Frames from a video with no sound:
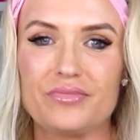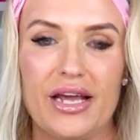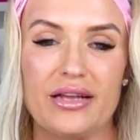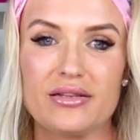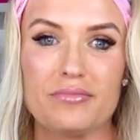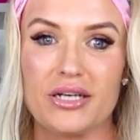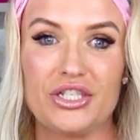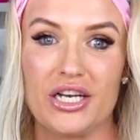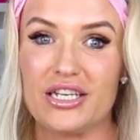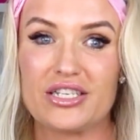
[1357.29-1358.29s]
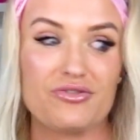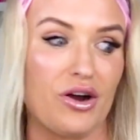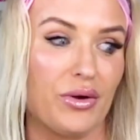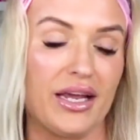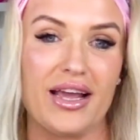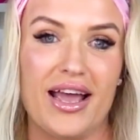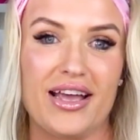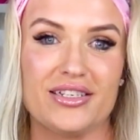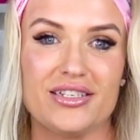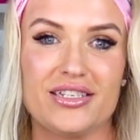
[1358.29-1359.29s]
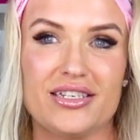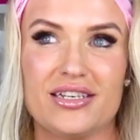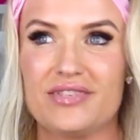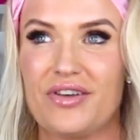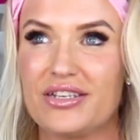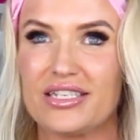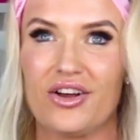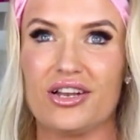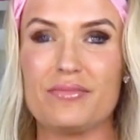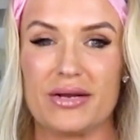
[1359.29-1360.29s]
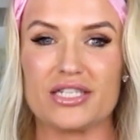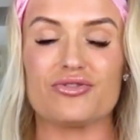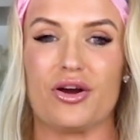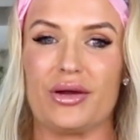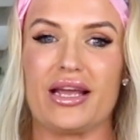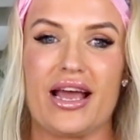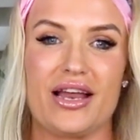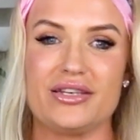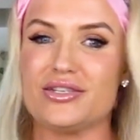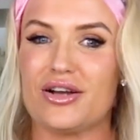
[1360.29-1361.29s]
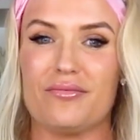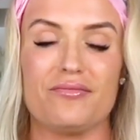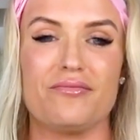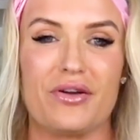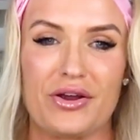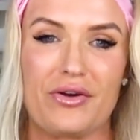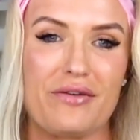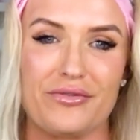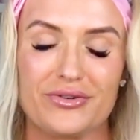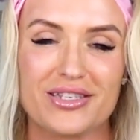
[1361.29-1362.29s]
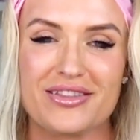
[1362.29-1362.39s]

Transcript: Yeah, my channel is growing, and very slowly, but it's growing, and I'm very grateful.